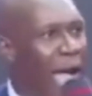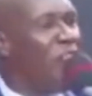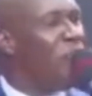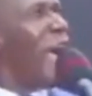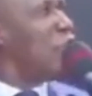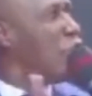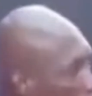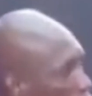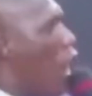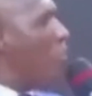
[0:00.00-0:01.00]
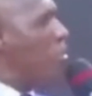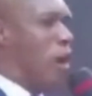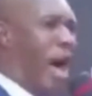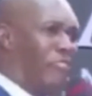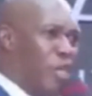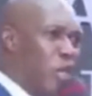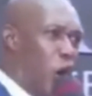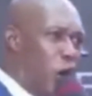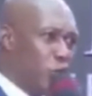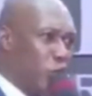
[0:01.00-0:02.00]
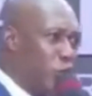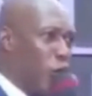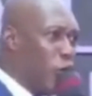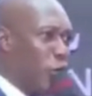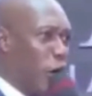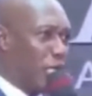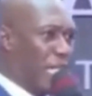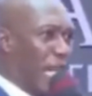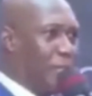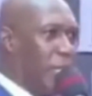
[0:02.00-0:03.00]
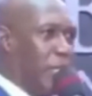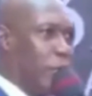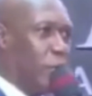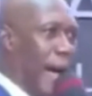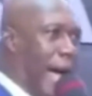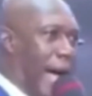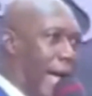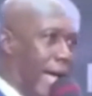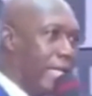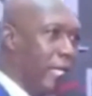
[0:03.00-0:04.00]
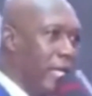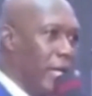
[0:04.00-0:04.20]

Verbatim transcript: I have my job, you have yours. Do yours, let me do mine.